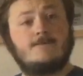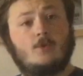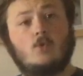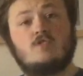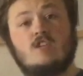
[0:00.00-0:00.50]

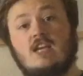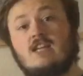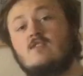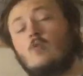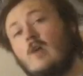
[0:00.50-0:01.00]
14
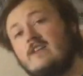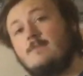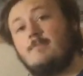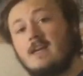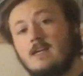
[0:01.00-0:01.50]
is quite a
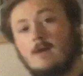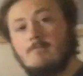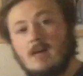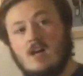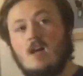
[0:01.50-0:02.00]
big
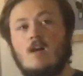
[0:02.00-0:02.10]
number,